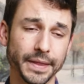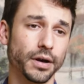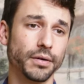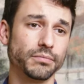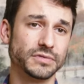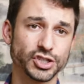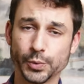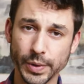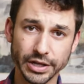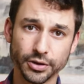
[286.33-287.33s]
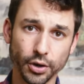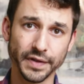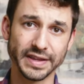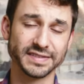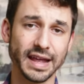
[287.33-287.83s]
The sweet girl
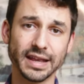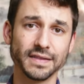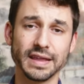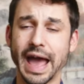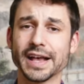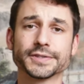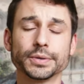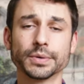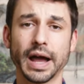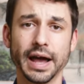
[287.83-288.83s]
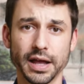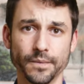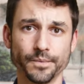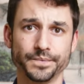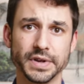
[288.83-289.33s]
that's dating the asshole
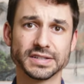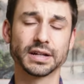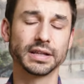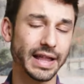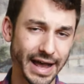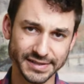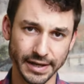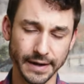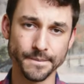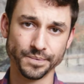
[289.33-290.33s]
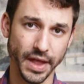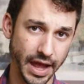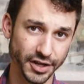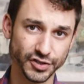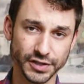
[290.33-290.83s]
guy is a classic
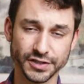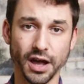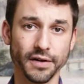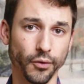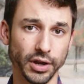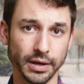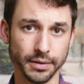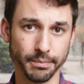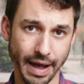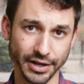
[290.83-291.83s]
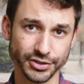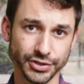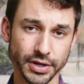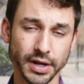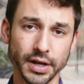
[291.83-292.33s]
anxious avoidant
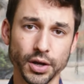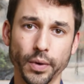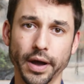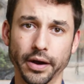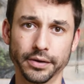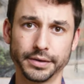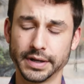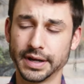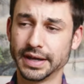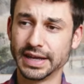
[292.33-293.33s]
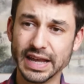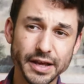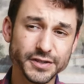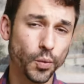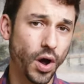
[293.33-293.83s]
match where he
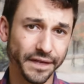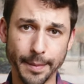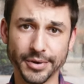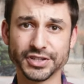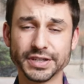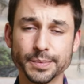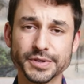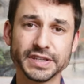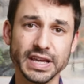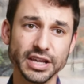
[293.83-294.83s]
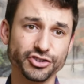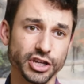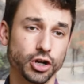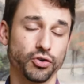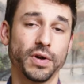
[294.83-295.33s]
doesn't want that much intimacy,
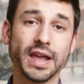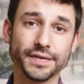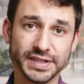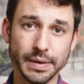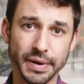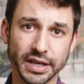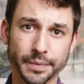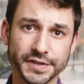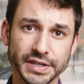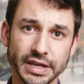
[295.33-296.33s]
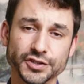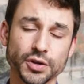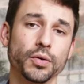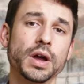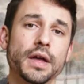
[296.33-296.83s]
she craves deep intimacy,
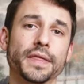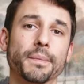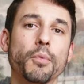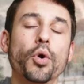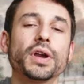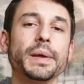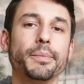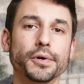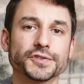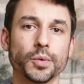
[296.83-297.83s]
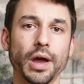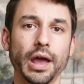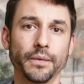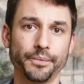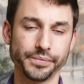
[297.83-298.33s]
so the more he pulls
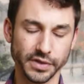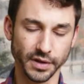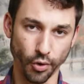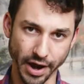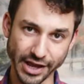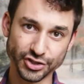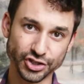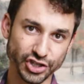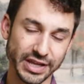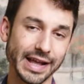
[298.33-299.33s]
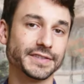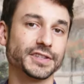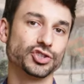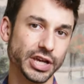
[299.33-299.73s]
away, the more anxious she gets and